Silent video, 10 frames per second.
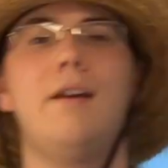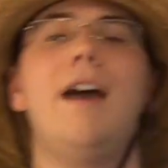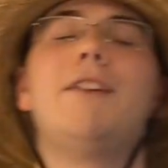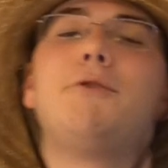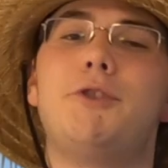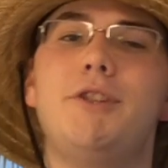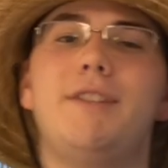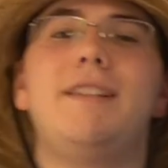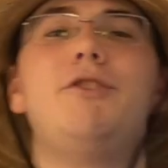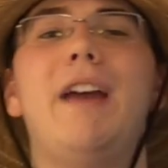As for
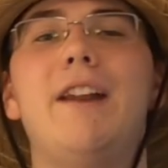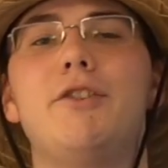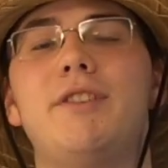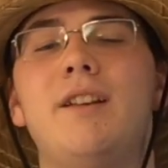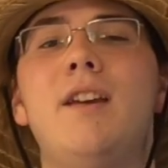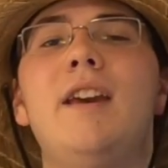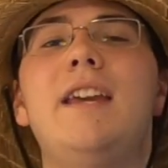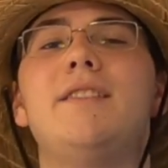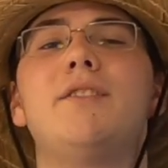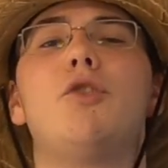C.J. Henderson,
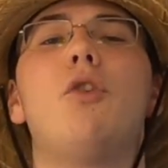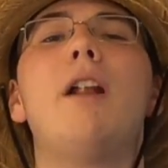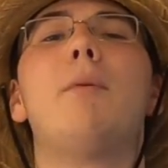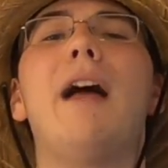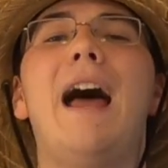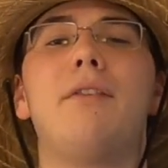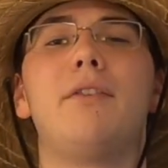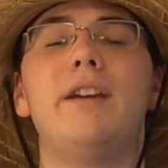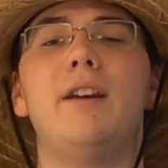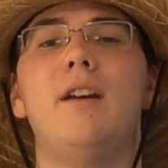he's an incredible
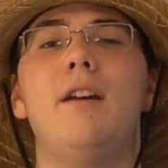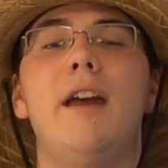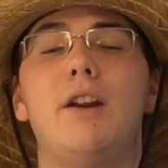athlete